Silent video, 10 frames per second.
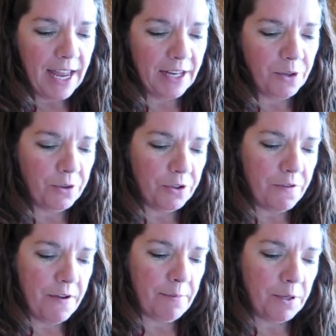and you and your
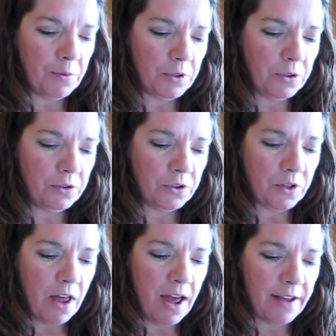family will lose
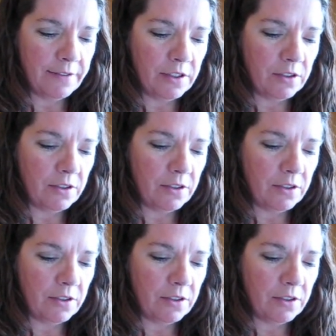your lives.